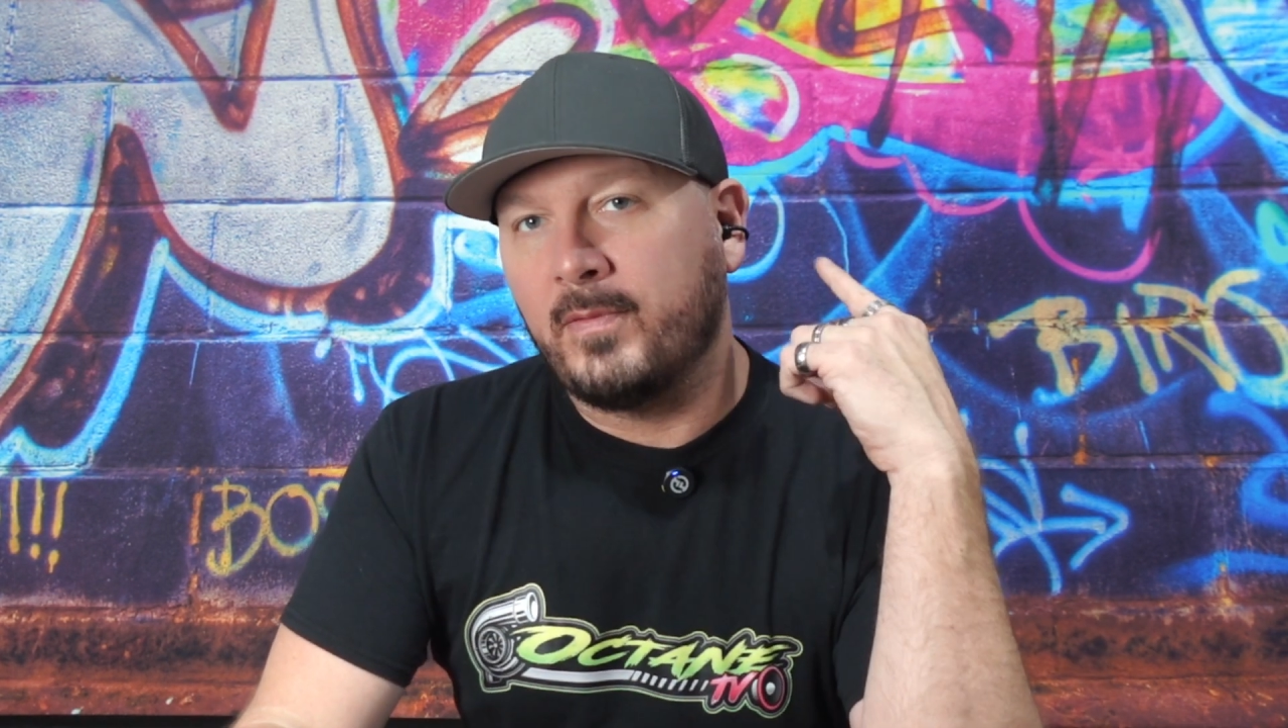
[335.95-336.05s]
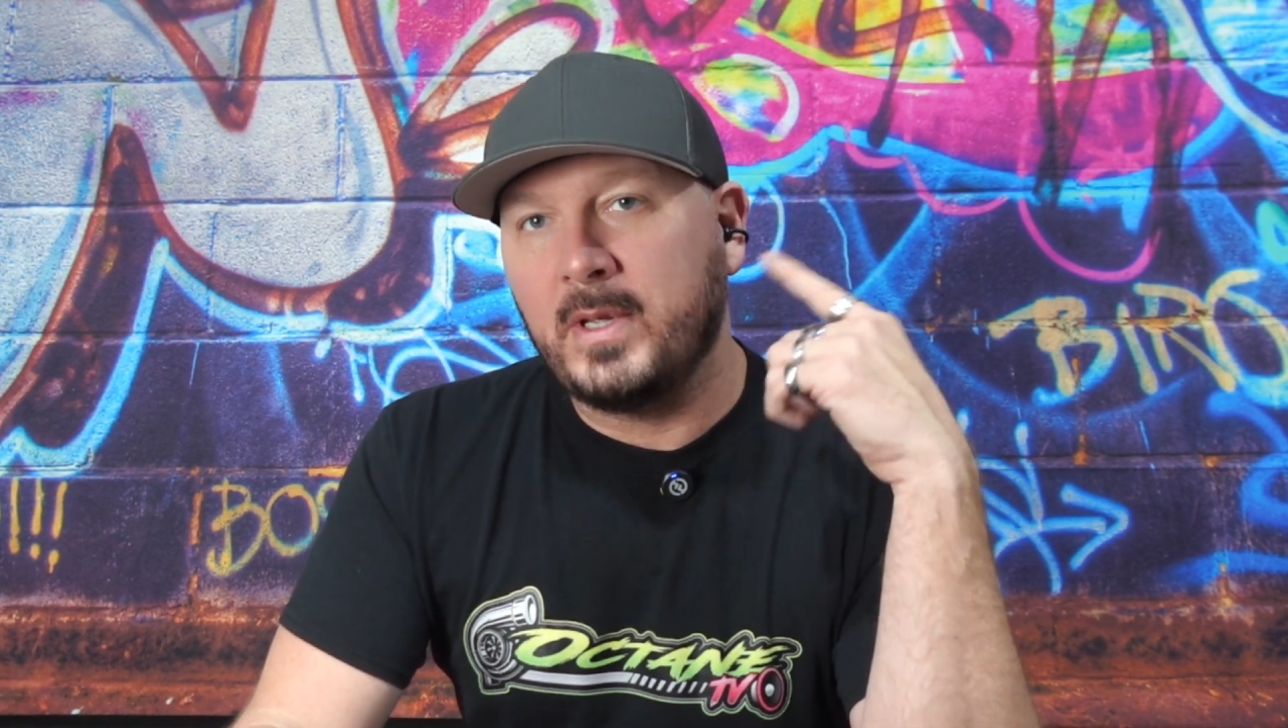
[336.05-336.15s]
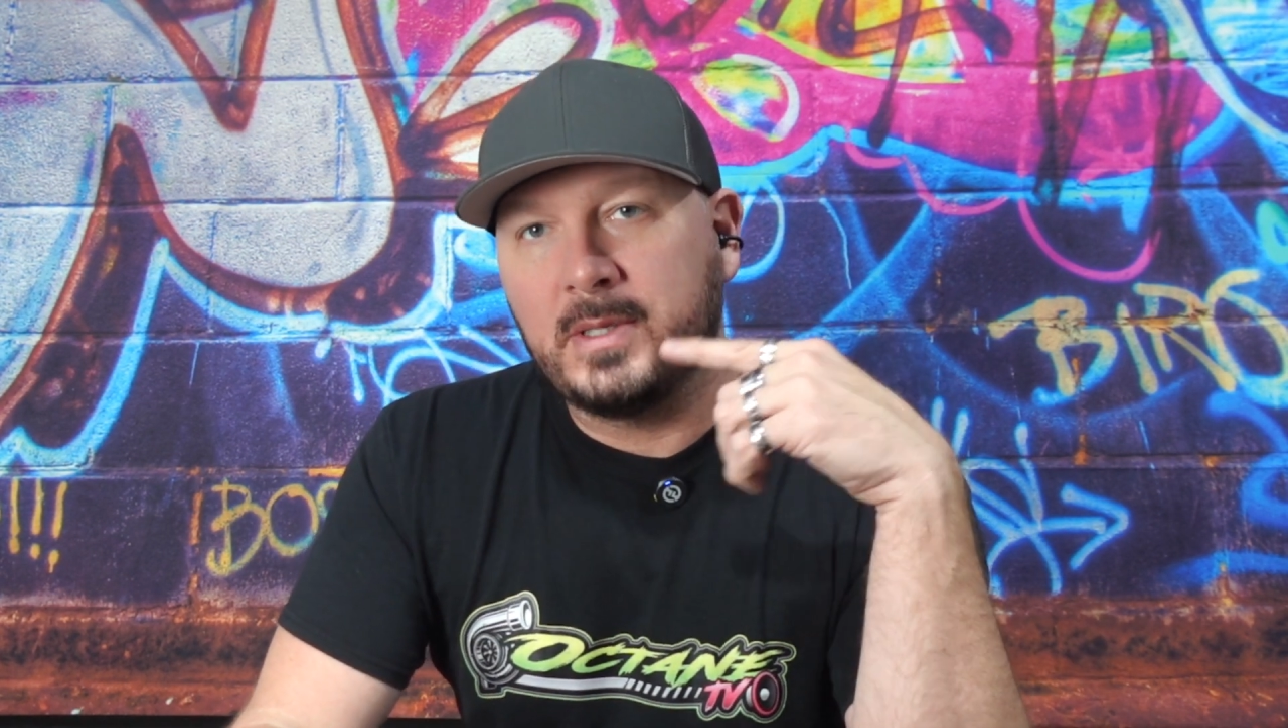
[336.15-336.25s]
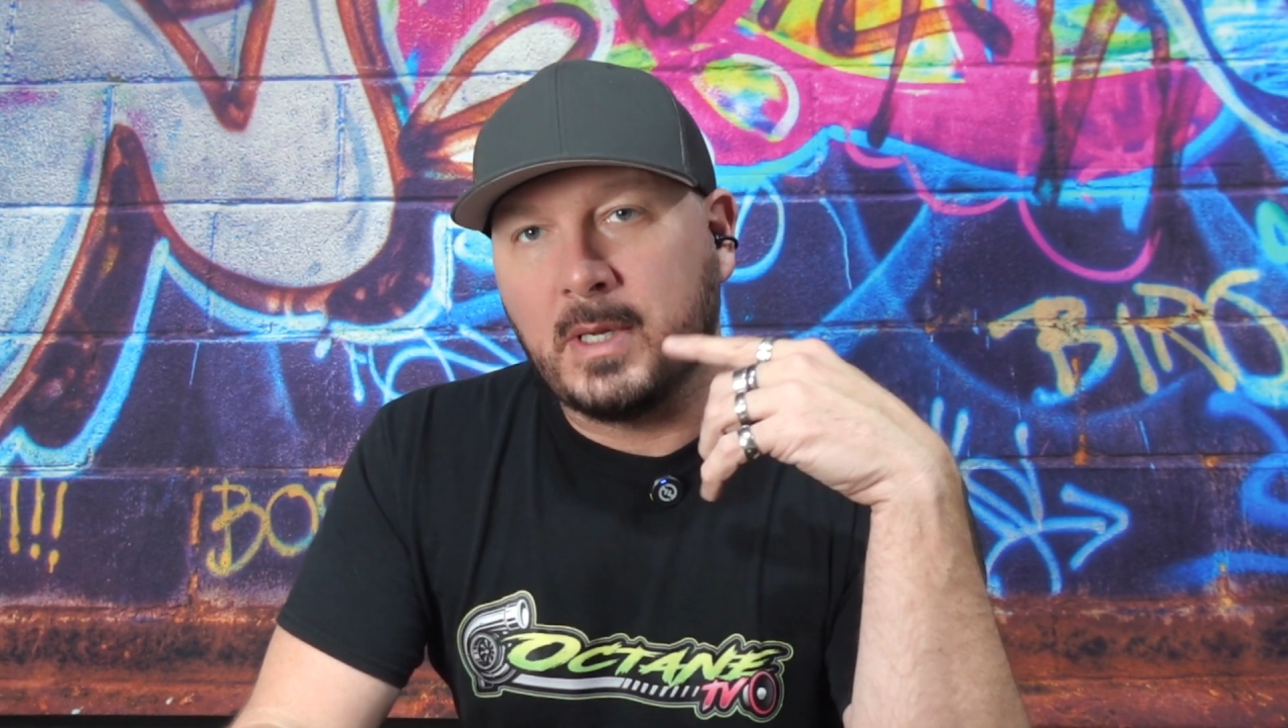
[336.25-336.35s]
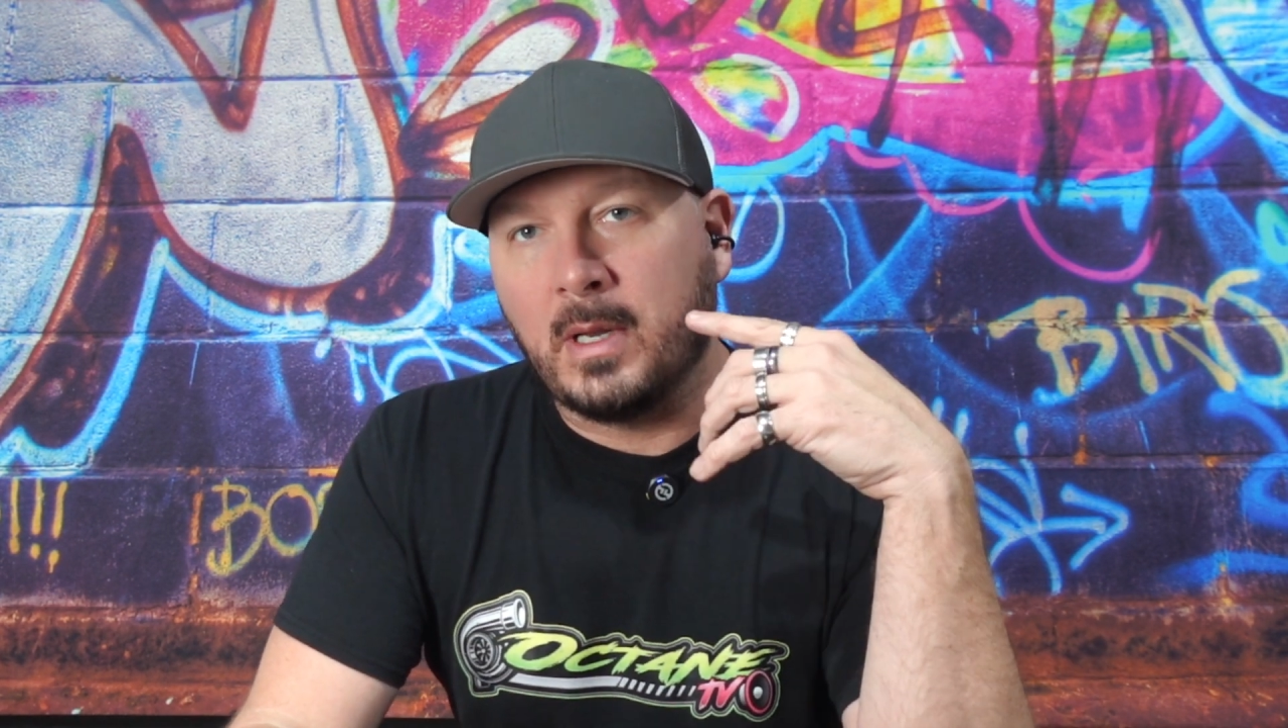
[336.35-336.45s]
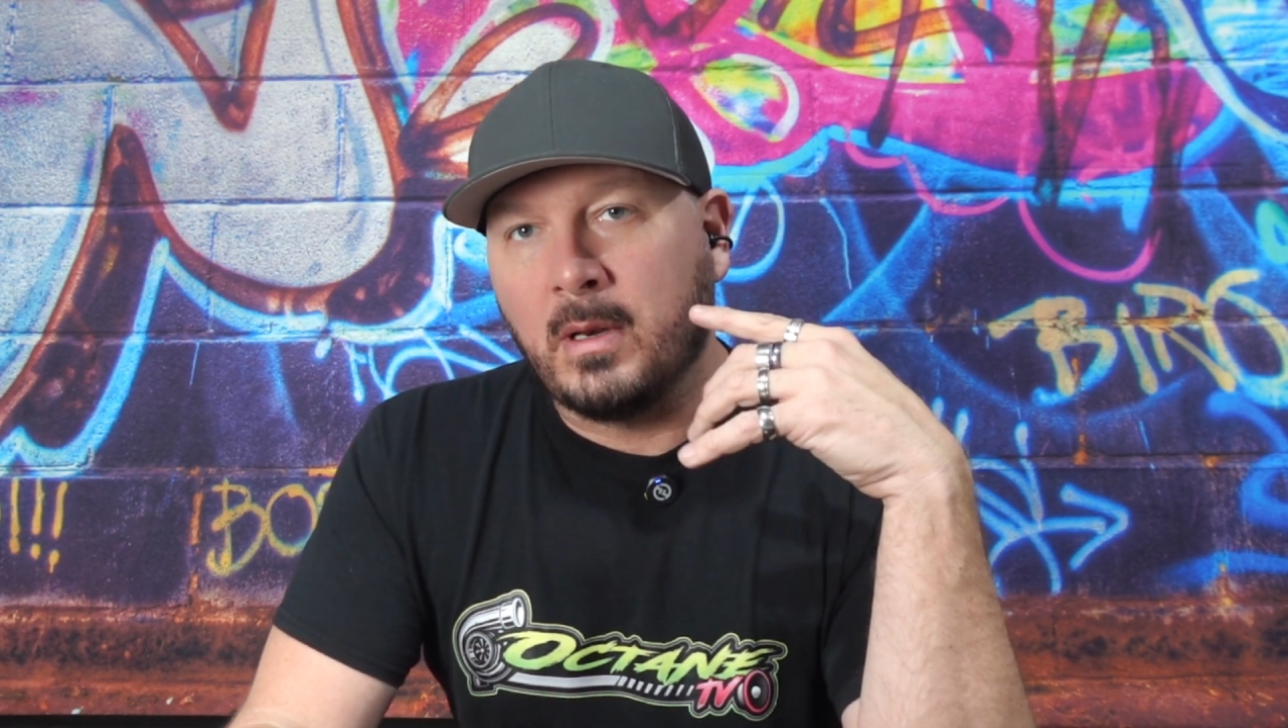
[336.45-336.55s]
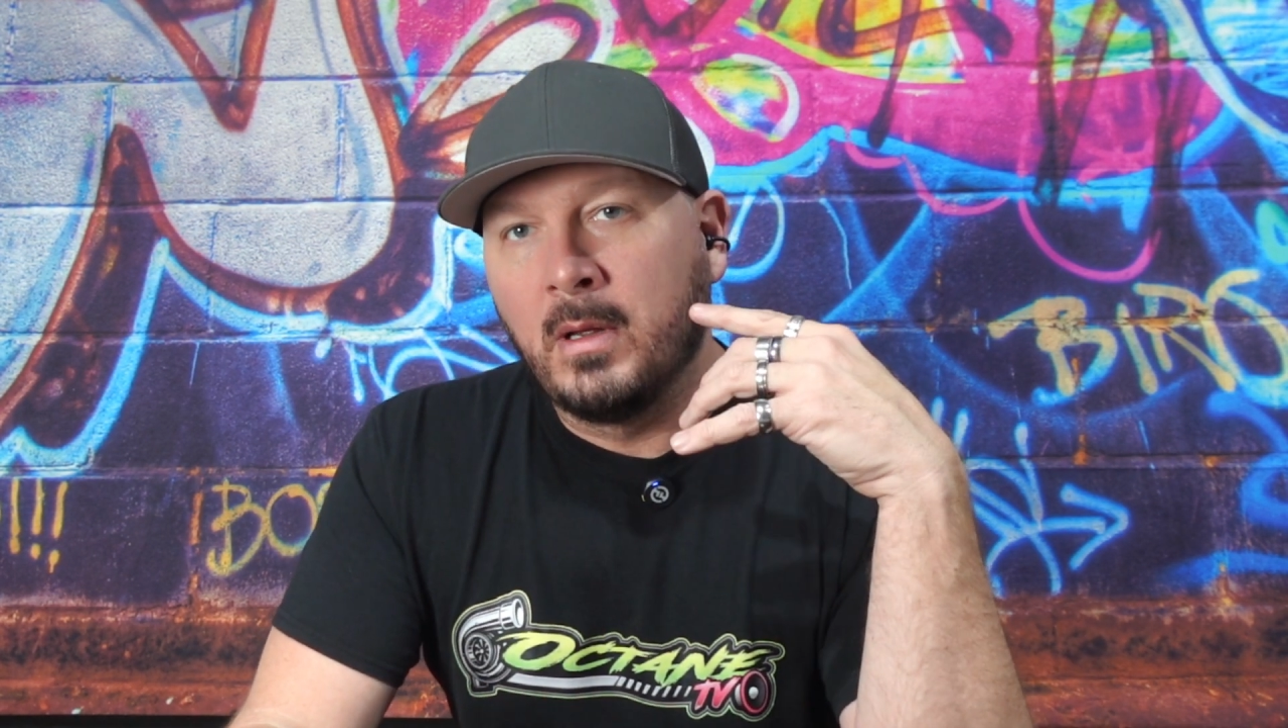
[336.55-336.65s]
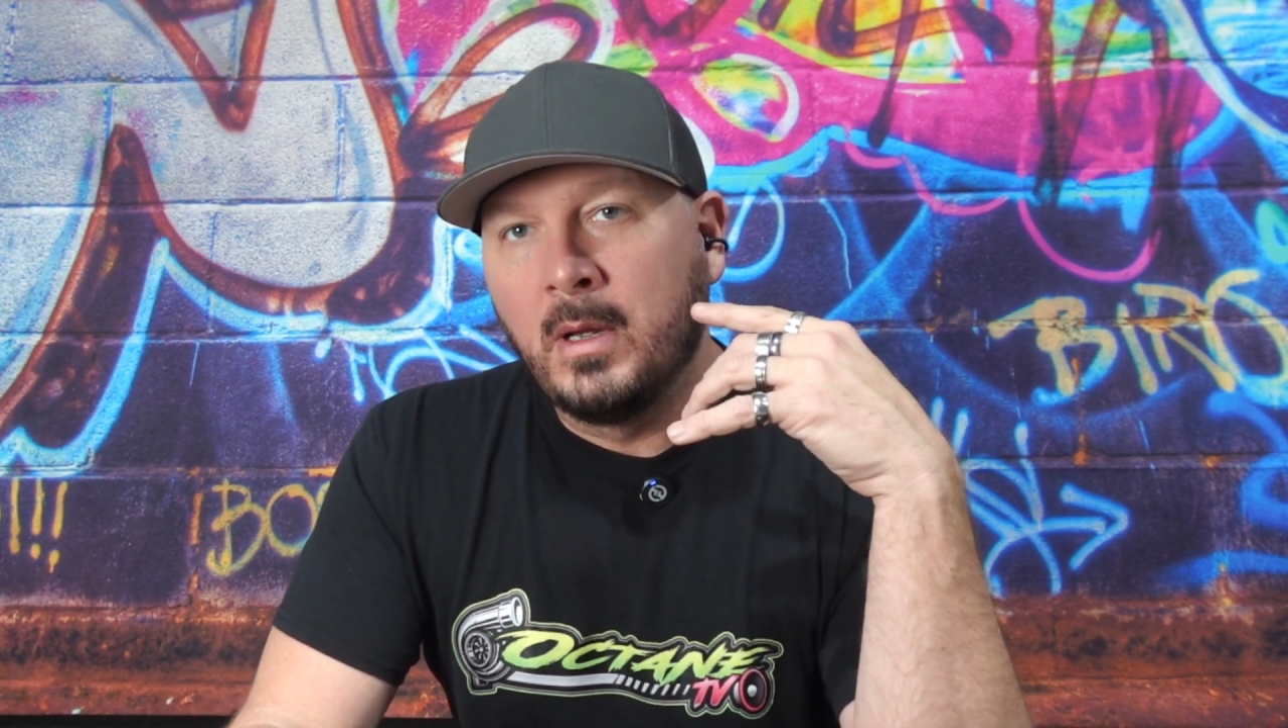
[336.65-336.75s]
of these in.